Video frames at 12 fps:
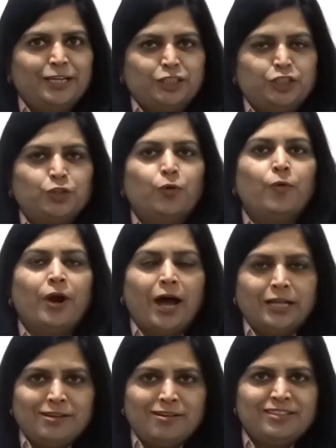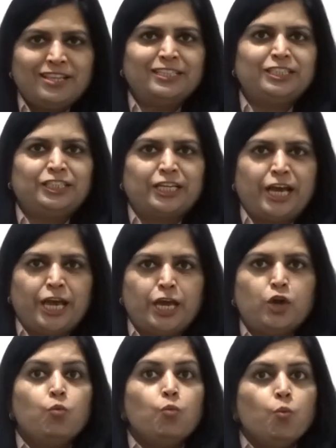So rather than
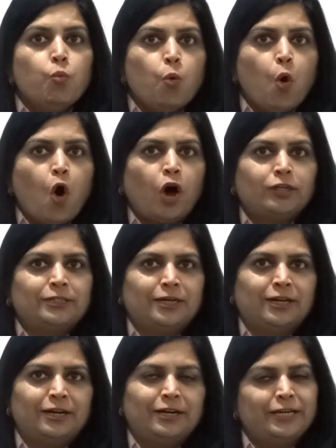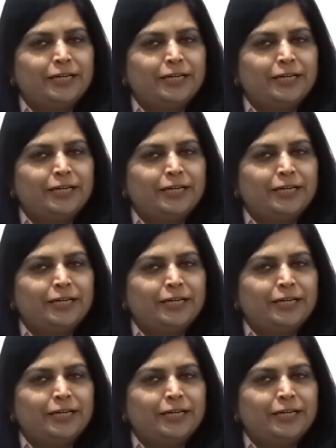saying water,